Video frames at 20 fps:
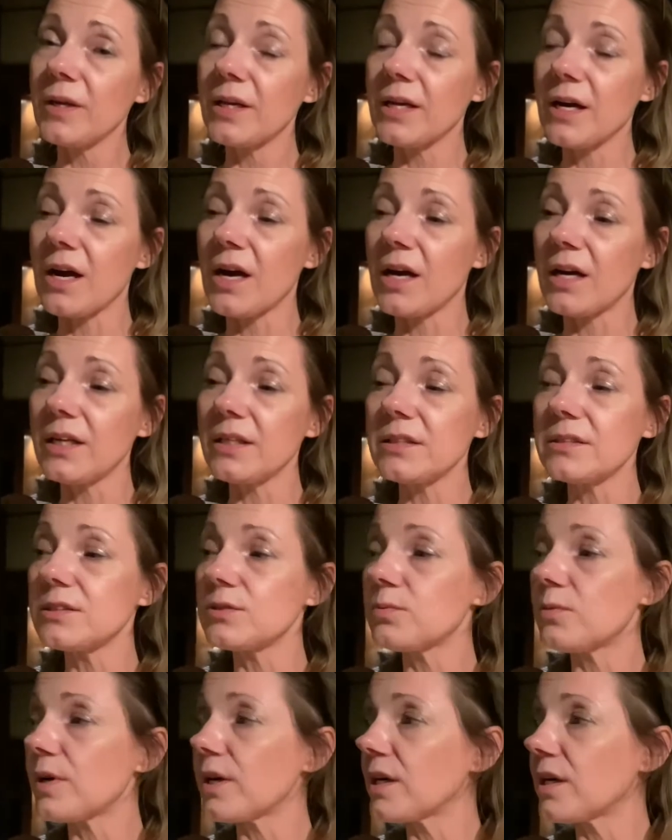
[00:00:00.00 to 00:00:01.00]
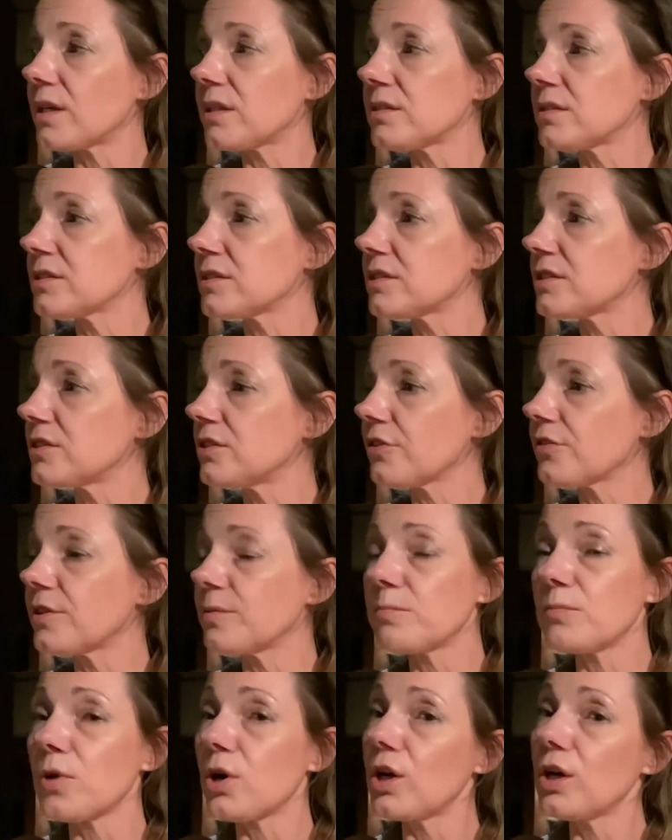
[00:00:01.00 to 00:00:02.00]
guys, well,
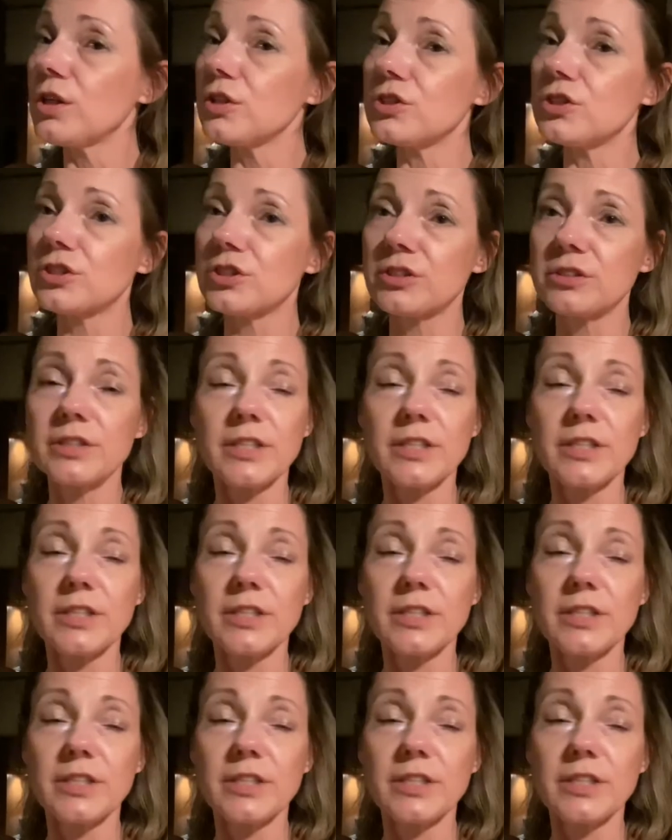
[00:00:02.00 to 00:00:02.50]
nothing much.